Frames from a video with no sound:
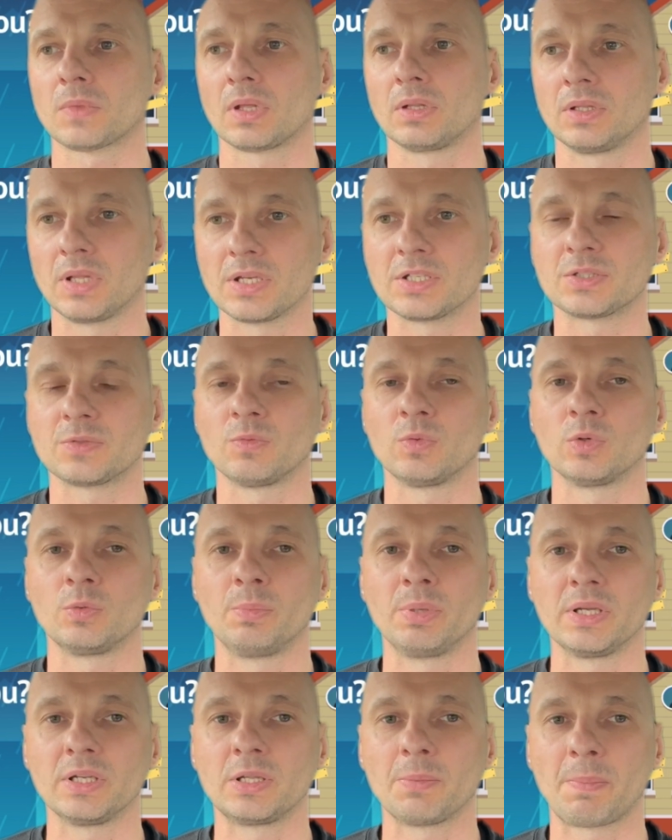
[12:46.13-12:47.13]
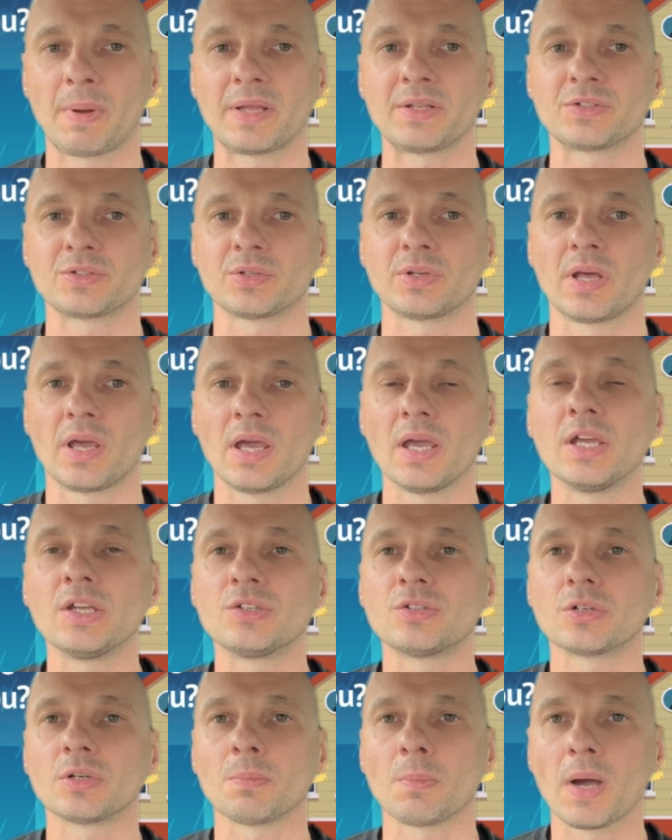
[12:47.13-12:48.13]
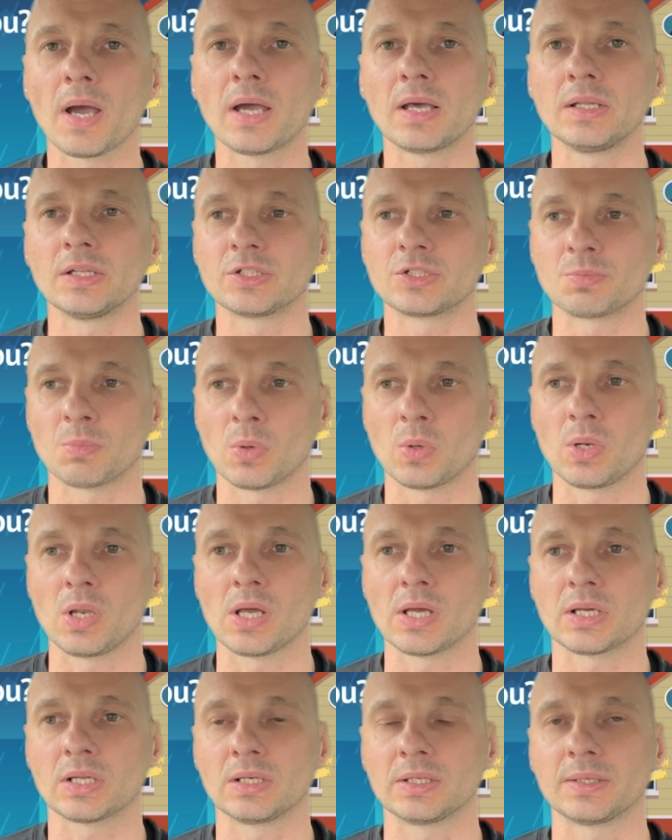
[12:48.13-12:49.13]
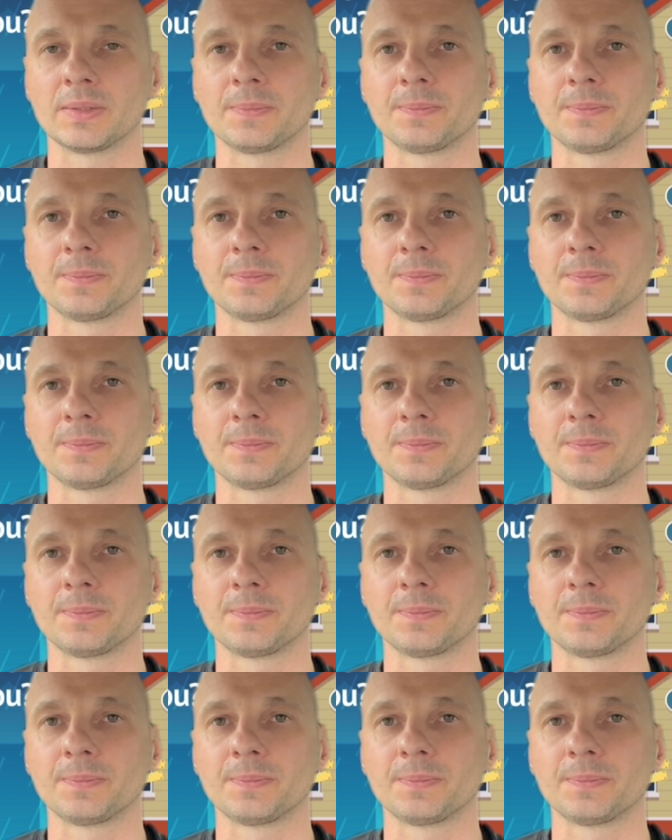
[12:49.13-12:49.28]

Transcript: This would be depends on the age and the mileage, more likely.